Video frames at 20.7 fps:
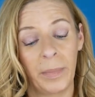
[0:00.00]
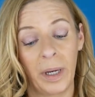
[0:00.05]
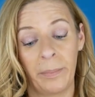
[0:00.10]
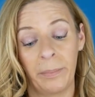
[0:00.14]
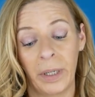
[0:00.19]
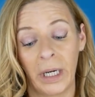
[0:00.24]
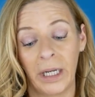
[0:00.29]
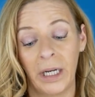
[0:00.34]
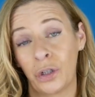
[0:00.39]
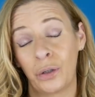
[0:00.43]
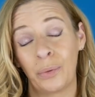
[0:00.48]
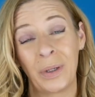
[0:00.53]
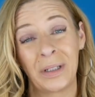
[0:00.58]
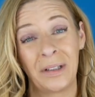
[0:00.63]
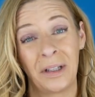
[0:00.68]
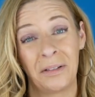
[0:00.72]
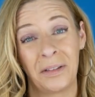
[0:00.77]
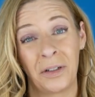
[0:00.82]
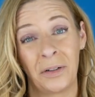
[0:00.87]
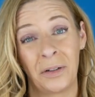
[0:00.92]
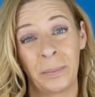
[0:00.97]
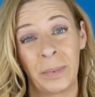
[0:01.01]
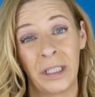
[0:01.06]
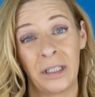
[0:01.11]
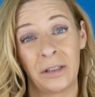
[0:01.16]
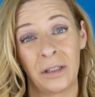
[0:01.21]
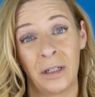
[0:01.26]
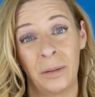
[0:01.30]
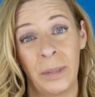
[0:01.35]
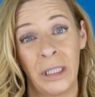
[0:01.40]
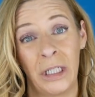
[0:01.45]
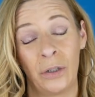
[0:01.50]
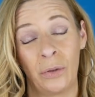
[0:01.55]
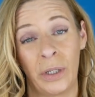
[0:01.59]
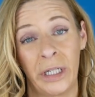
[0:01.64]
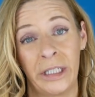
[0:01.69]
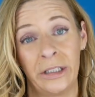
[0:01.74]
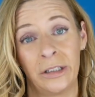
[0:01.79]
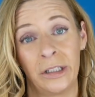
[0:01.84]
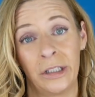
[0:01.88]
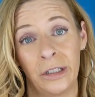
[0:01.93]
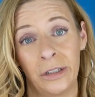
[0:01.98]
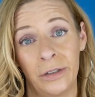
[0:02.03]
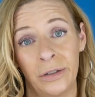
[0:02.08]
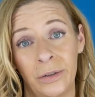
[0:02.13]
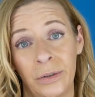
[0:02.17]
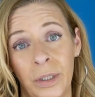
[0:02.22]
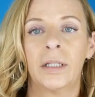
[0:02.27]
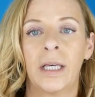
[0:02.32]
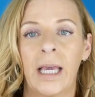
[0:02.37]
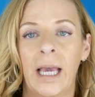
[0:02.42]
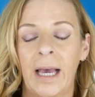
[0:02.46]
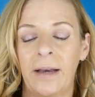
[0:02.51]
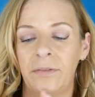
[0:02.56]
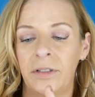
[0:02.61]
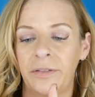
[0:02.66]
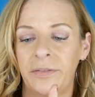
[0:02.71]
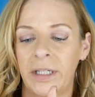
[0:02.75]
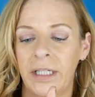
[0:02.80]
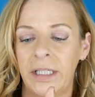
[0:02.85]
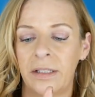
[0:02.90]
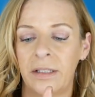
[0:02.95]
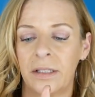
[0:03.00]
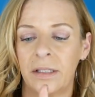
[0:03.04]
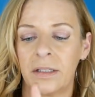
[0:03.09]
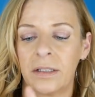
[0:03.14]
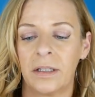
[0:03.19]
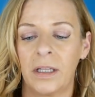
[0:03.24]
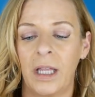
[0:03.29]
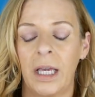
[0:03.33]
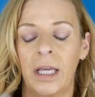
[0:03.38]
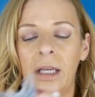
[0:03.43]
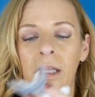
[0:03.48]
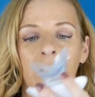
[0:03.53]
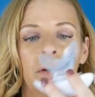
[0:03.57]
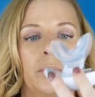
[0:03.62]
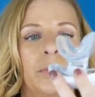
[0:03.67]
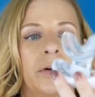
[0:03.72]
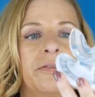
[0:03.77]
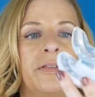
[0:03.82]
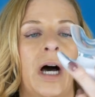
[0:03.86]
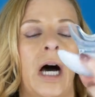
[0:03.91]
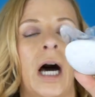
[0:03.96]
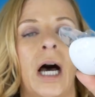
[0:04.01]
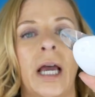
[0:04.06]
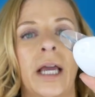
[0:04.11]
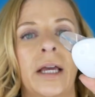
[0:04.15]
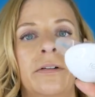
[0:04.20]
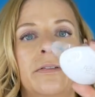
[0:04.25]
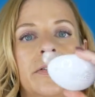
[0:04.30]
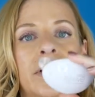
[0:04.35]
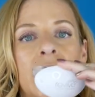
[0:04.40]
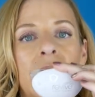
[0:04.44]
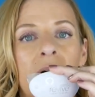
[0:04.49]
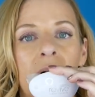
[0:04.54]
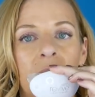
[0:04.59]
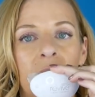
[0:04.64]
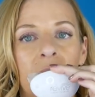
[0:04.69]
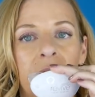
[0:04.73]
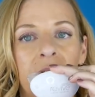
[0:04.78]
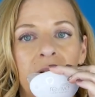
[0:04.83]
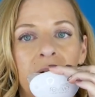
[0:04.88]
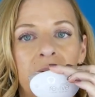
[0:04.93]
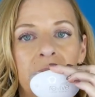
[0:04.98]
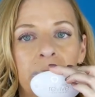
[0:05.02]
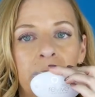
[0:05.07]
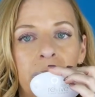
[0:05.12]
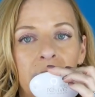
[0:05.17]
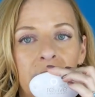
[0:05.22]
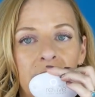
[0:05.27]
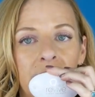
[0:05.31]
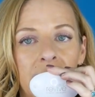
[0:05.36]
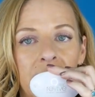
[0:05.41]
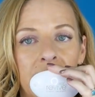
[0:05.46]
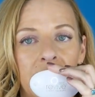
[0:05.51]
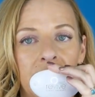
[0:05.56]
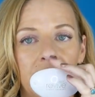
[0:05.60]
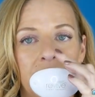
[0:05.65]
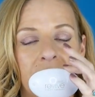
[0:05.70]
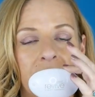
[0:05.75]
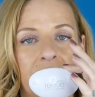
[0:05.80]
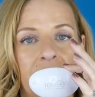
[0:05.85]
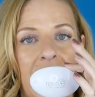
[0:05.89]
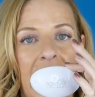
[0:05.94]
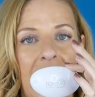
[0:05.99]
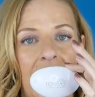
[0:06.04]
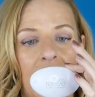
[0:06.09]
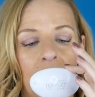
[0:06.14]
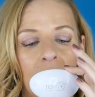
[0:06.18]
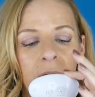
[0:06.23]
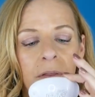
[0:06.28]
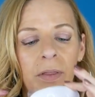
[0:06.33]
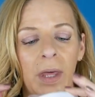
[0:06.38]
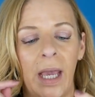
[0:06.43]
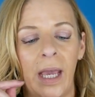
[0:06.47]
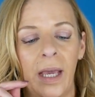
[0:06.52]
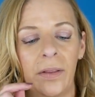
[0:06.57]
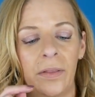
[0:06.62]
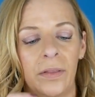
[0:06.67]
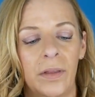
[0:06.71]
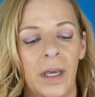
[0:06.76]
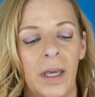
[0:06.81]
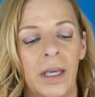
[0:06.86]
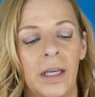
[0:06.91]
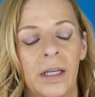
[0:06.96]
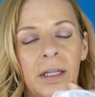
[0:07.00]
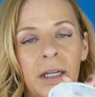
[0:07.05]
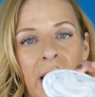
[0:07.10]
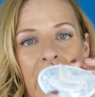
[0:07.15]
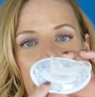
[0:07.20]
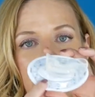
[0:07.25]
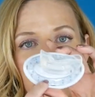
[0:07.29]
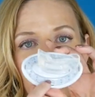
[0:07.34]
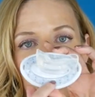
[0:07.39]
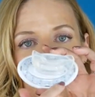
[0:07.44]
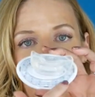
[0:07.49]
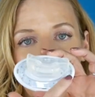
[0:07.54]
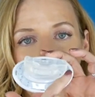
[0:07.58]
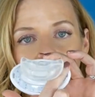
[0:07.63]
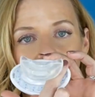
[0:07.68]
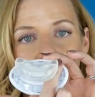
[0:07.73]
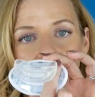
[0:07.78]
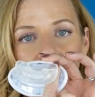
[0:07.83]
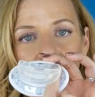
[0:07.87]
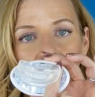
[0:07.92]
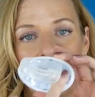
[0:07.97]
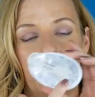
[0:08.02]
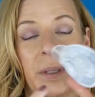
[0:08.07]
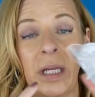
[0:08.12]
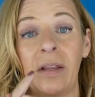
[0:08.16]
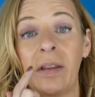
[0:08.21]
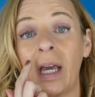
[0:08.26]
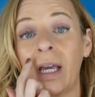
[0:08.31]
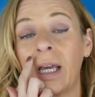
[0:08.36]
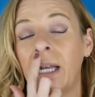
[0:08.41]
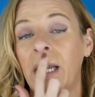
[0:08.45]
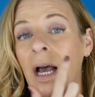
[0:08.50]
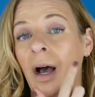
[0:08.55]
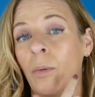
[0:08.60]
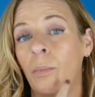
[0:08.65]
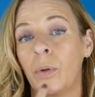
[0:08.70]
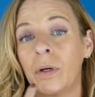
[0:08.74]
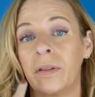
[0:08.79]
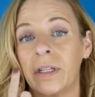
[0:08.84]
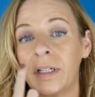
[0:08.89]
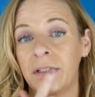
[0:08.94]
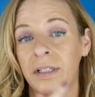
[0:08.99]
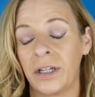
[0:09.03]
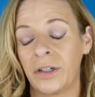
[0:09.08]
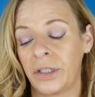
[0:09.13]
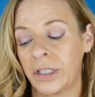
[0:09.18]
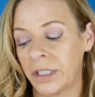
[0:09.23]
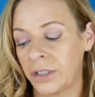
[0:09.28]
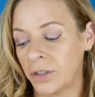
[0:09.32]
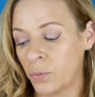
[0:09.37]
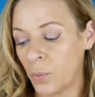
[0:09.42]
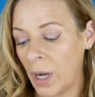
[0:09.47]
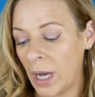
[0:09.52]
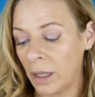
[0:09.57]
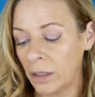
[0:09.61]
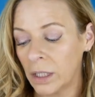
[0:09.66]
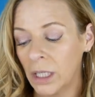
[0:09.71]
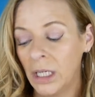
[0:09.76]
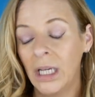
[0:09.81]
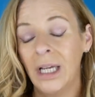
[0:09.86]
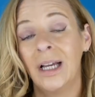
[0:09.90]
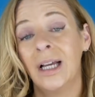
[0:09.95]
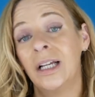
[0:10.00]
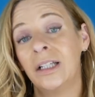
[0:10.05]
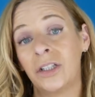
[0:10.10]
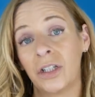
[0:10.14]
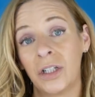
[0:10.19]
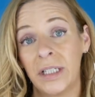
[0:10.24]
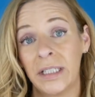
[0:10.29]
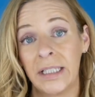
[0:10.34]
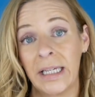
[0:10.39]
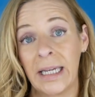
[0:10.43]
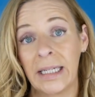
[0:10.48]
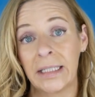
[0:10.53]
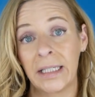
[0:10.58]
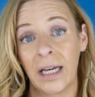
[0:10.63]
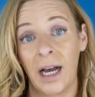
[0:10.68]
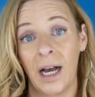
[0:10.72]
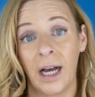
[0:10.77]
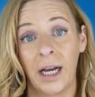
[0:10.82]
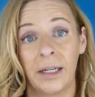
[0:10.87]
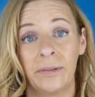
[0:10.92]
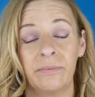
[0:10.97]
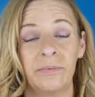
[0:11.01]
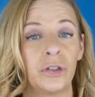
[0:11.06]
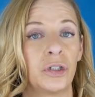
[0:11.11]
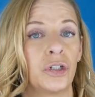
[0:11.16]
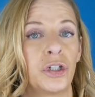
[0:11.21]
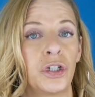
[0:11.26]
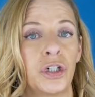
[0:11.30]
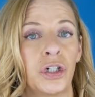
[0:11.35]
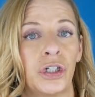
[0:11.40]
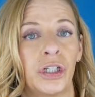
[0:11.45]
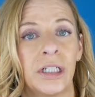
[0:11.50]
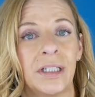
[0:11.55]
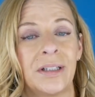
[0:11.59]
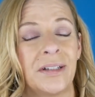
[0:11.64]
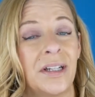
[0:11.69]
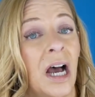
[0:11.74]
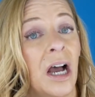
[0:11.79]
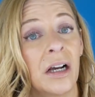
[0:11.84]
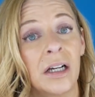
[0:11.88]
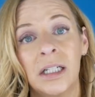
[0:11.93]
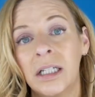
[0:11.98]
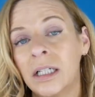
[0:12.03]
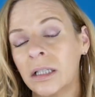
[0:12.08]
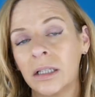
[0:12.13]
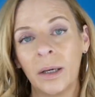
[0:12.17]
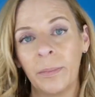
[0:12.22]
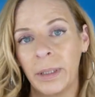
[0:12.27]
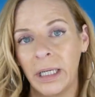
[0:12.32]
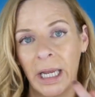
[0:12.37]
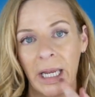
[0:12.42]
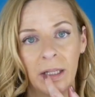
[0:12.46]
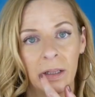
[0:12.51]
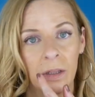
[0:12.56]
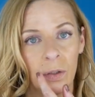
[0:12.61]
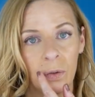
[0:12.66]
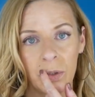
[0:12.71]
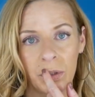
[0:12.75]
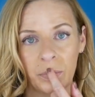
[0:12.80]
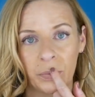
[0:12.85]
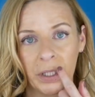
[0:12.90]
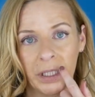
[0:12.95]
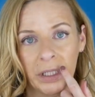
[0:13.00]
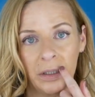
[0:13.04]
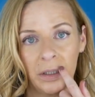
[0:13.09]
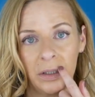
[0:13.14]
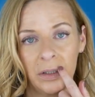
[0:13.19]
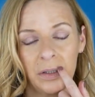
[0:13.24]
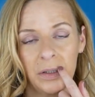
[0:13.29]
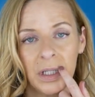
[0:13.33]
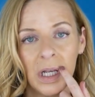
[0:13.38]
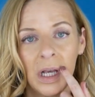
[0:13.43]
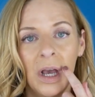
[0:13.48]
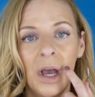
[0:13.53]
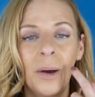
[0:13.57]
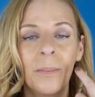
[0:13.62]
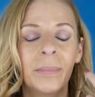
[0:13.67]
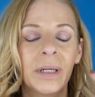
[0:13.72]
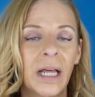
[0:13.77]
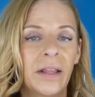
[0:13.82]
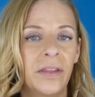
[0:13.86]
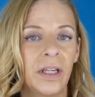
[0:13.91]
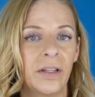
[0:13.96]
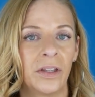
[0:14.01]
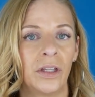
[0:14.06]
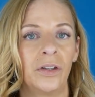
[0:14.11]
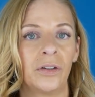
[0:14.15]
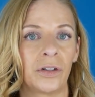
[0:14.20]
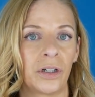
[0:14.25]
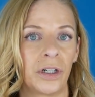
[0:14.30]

but red light therapy is going to be great too. They have devices like the Revive where you can put it in your mouth, and it has red light therapy that can help with this area as well. It's going to take time for sure. It's not going to eliminate those wrinkles, but I think that you're